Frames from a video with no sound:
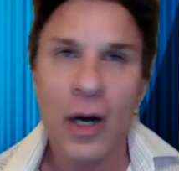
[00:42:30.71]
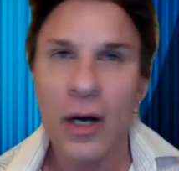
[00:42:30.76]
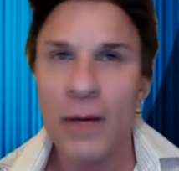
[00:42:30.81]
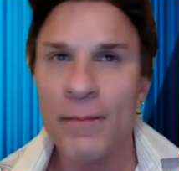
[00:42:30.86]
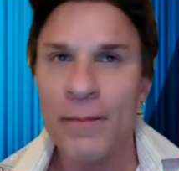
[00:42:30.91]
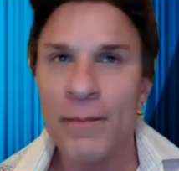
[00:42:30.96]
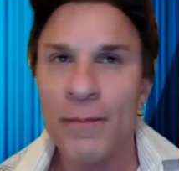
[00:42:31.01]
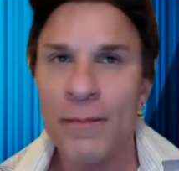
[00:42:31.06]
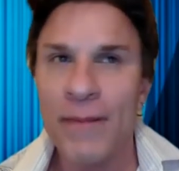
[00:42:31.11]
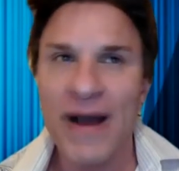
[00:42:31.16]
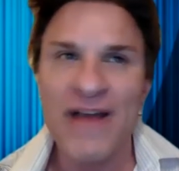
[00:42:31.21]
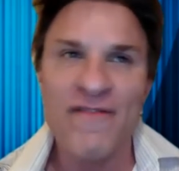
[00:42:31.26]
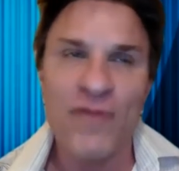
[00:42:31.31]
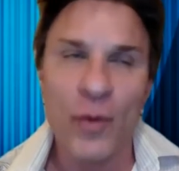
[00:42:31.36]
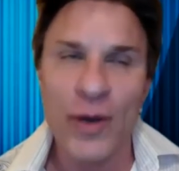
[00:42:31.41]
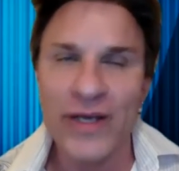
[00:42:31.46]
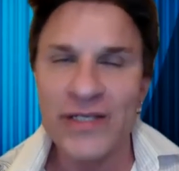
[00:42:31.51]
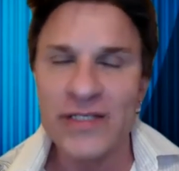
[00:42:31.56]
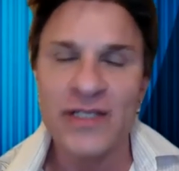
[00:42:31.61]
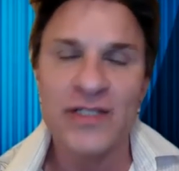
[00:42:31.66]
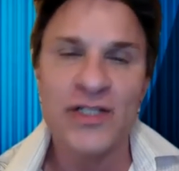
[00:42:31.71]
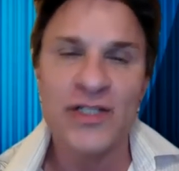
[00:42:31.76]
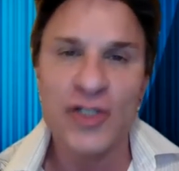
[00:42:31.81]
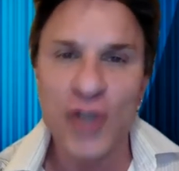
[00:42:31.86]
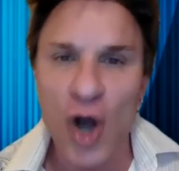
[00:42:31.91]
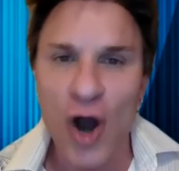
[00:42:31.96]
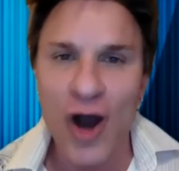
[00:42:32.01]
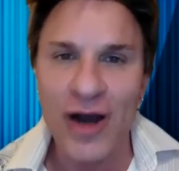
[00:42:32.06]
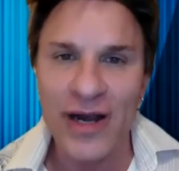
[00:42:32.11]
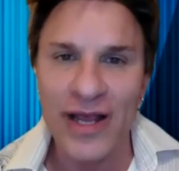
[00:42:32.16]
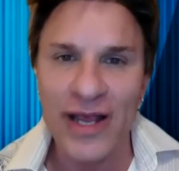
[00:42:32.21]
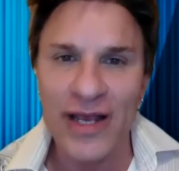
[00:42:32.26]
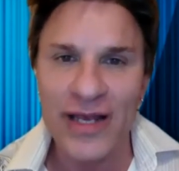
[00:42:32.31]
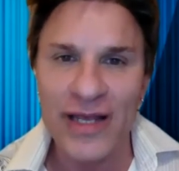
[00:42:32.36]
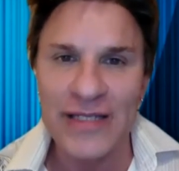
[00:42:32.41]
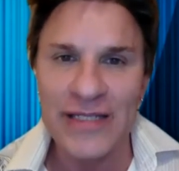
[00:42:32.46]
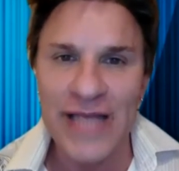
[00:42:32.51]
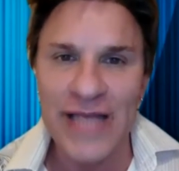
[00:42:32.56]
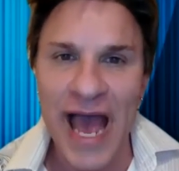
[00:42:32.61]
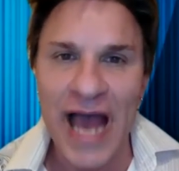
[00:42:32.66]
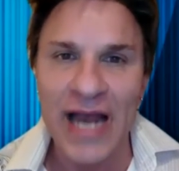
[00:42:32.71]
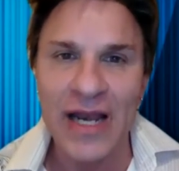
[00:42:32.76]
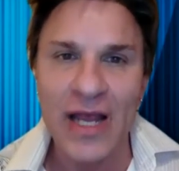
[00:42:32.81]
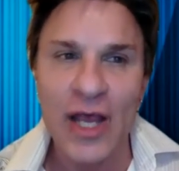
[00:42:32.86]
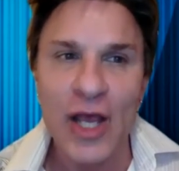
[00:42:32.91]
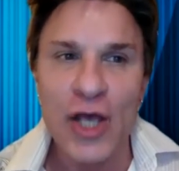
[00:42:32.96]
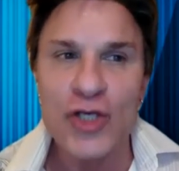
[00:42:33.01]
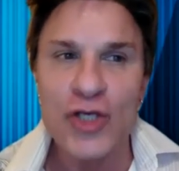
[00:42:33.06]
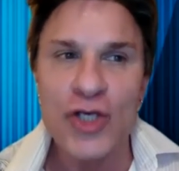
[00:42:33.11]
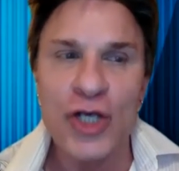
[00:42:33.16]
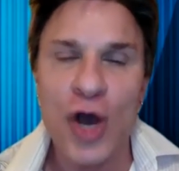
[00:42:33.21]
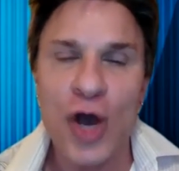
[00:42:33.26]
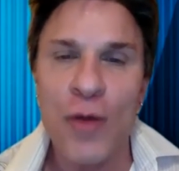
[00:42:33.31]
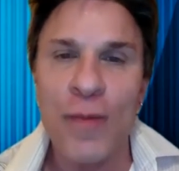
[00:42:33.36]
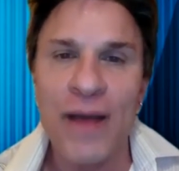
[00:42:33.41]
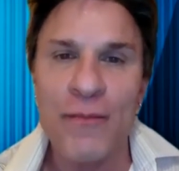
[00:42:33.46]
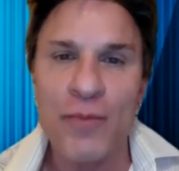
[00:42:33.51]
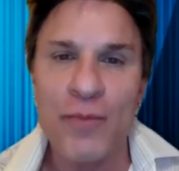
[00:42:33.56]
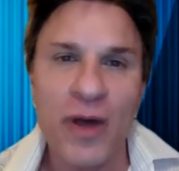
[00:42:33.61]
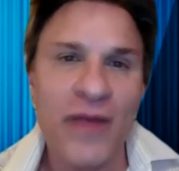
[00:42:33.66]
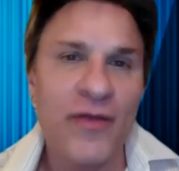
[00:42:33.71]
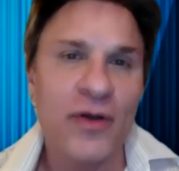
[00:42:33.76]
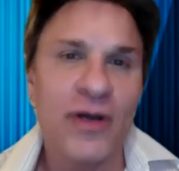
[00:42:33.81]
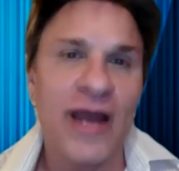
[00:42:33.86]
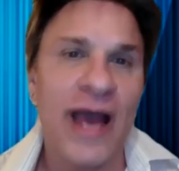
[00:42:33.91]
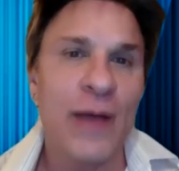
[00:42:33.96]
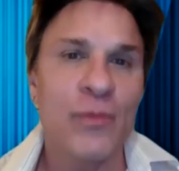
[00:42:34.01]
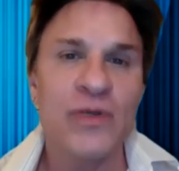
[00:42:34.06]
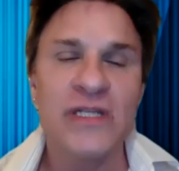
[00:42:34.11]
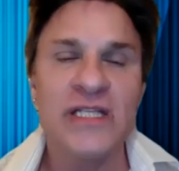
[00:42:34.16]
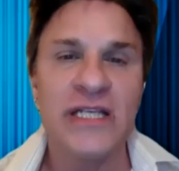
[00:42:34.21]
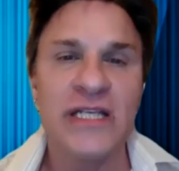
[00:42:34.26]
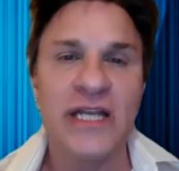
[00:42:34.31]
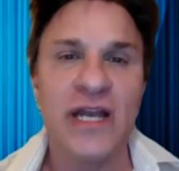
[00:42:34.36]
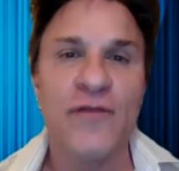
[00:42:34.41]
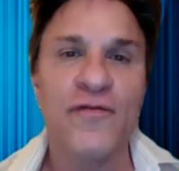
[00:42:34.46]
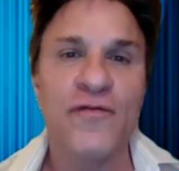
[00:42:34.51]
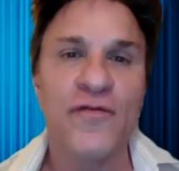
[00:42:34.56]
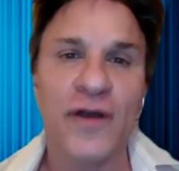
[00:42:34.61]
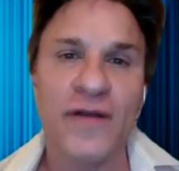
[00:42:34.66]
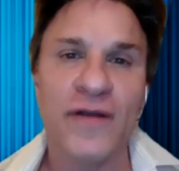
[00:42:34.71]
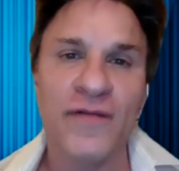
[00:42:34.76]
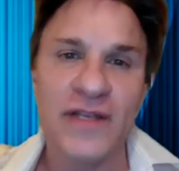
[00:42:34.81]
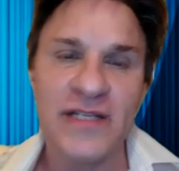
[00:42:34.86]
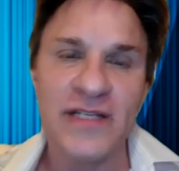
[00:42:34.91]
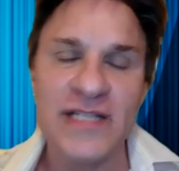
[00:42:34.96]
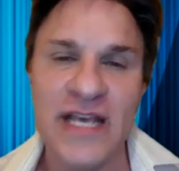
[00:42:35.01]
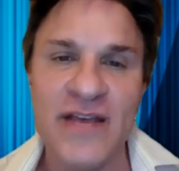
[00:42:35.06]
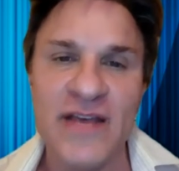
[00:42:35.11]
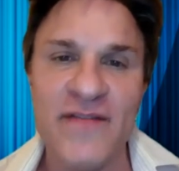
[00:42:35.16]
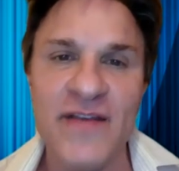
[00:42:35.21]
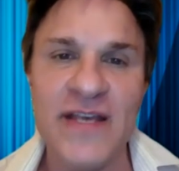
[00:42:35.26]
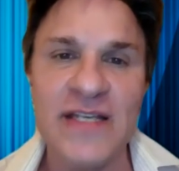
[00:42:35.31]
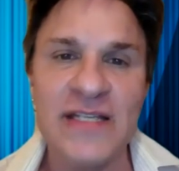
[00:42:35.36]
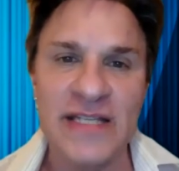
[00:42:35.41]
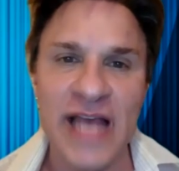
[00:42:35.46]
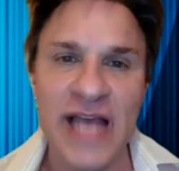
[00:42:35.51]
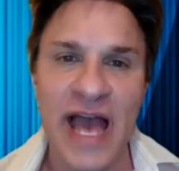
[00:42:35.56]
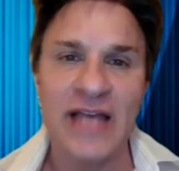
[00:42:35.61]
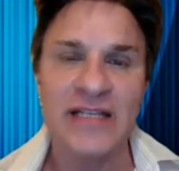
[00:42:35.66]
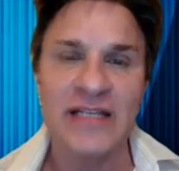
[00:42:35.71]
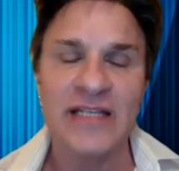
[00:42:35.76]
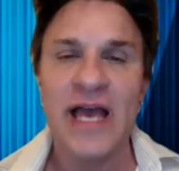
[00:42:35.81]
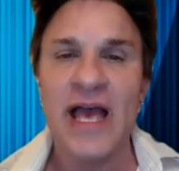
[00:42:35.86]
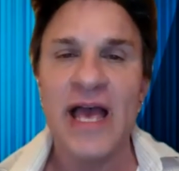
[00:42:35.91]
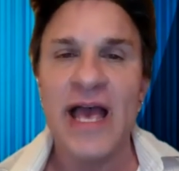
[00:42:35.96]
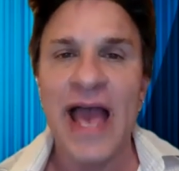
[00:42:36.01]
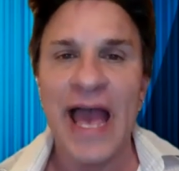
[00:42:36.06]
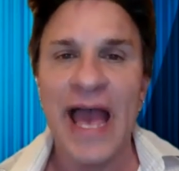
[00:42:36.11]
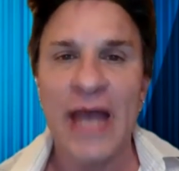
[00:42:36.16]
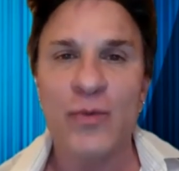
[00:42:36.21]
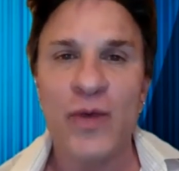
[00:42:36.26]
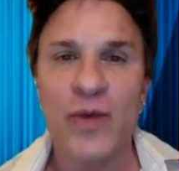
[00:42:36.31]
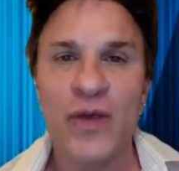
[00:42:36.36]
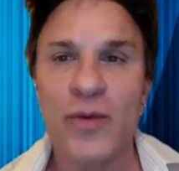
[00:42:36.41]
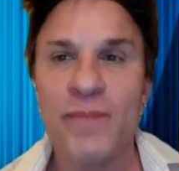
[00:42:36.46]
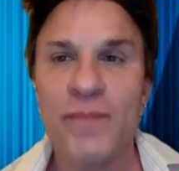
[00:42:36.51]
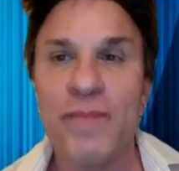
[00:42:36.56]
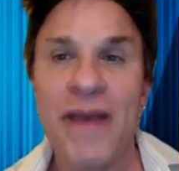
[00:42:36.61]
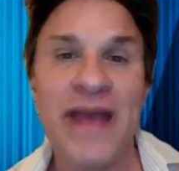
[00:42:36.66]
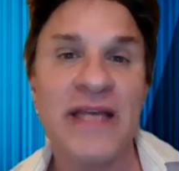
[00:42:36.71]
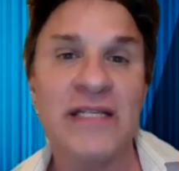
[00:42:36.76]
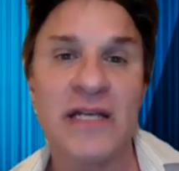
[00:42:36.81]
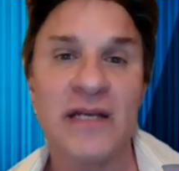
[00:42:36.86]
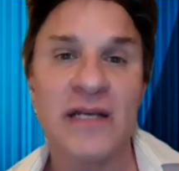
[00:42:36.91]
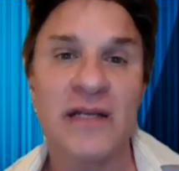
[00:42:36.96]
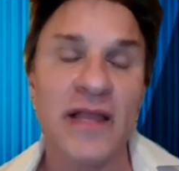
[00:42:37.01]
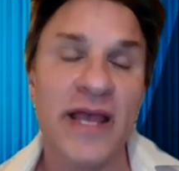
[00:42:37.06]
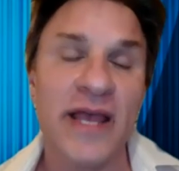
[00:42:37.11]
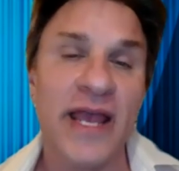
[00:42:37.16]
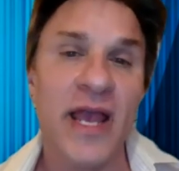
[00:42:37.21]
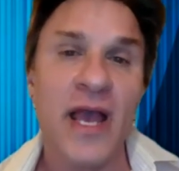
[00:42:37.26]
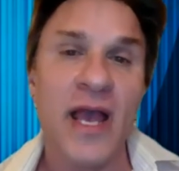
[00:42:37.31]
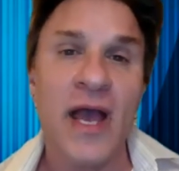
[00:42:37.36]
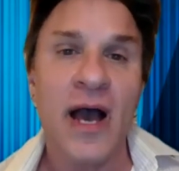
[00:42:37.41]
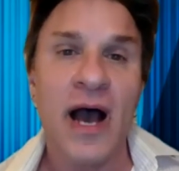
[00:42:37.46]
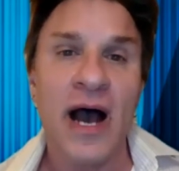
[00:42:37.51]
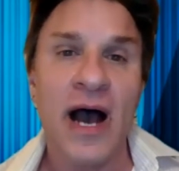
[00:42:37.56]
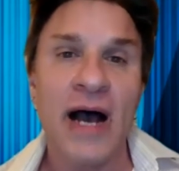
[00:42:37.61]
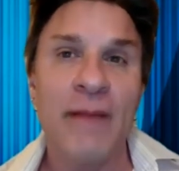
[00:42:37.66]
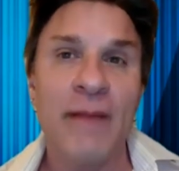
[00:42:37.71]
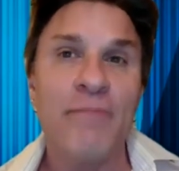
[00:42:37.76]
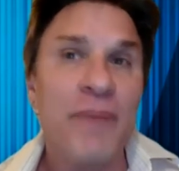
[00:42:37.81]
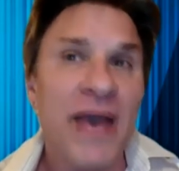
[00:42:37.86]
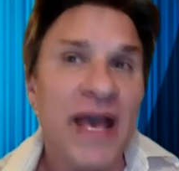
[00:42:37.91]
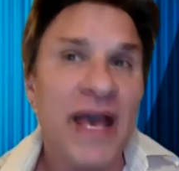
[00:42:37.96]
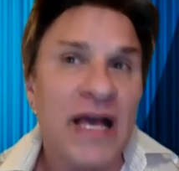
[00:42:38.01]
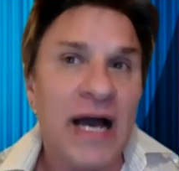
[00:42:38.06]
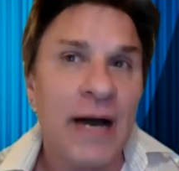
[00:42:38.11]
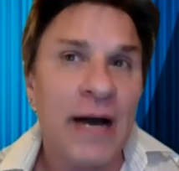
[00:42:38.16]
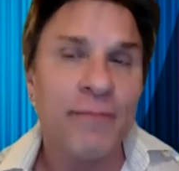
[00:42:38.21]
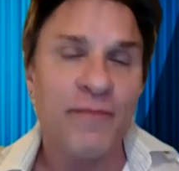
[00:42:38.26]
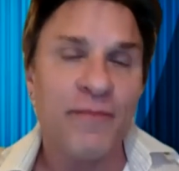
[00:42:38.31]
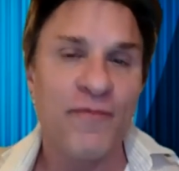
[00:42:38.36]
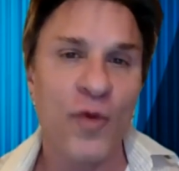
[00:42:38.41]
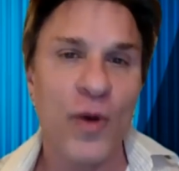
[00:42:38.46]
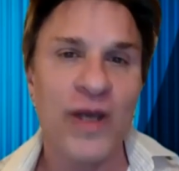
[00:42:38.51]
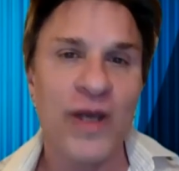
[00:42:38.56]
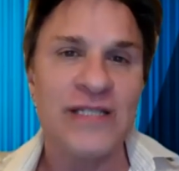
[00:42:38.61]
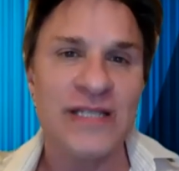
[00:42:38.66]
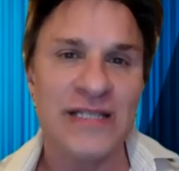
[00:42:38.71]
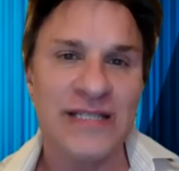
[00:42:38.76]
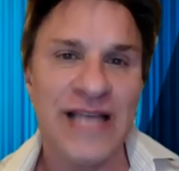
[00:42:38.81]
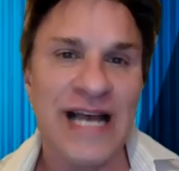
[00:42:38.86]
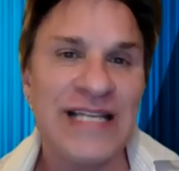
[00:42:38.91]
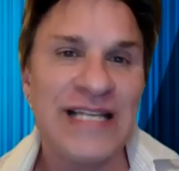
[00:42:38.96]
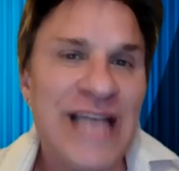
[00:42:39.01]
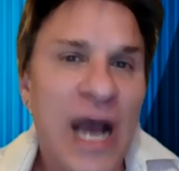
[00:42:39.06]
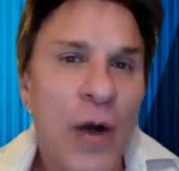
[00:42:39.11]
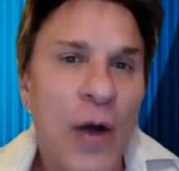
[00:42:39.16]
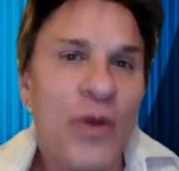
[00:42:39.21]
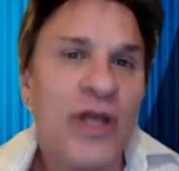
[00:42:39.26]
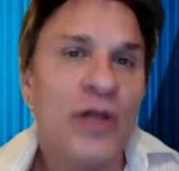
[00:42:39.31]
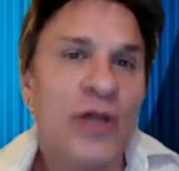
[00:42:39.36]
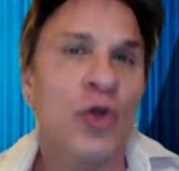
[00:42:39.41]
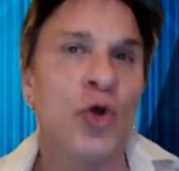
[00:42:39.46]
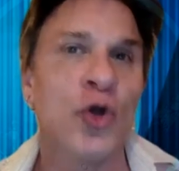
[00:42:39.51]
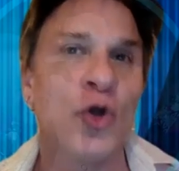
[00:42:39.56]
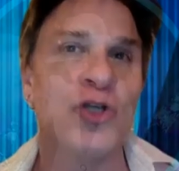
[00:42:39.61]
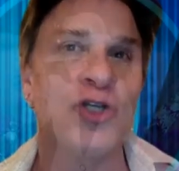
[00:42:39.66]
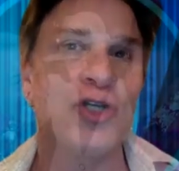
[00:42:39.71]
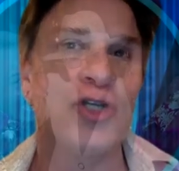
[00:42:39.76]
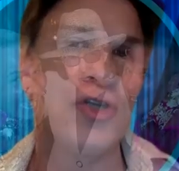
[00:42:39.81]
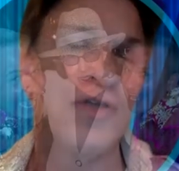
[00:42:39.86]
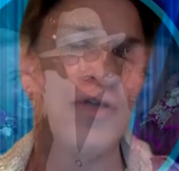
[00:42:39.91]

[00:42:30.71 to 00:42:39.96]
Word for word: my voices started is that, you know, my brother and I would sit in front of the TV set and we would basically uh, pick up voices. That's how we learned to do